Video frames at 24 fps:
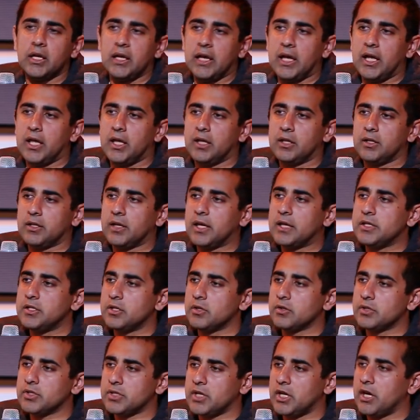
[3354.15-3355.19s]
And the
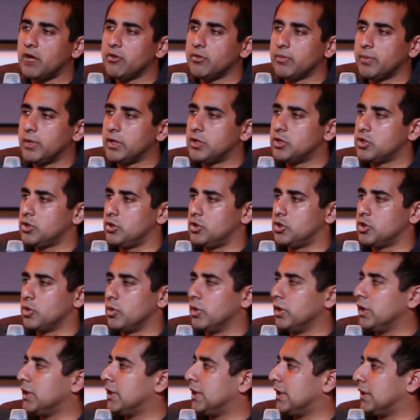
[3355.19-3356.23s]
idea is that everybody should
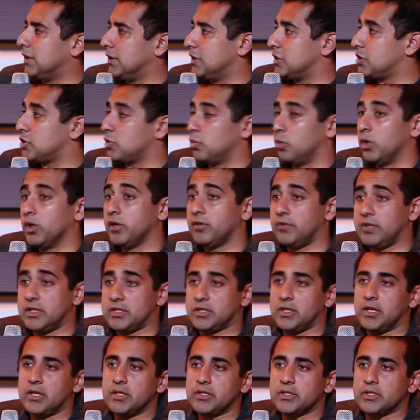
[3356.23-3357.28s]
join at least one of
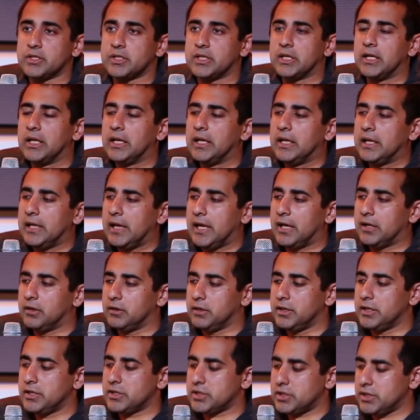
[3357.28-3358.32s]
these lists, and a
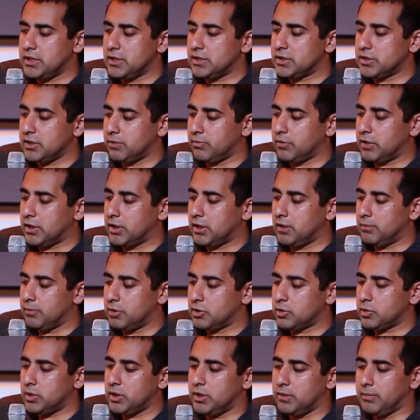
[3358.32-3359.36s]
list is something in
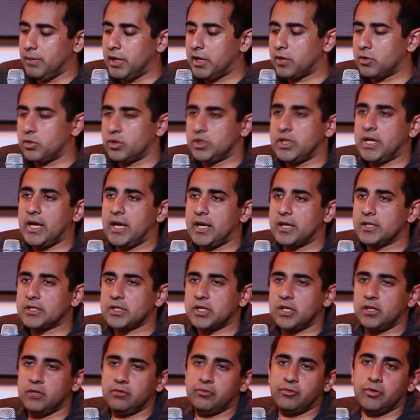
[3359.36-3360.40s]
between a micro
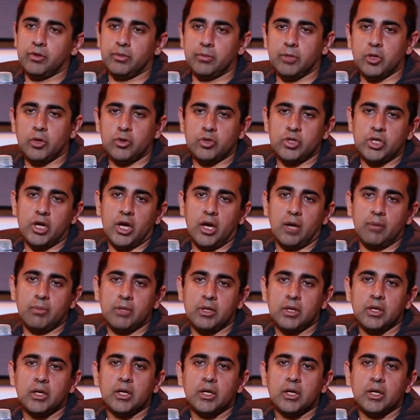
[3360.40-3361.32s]
task and a full-blown job.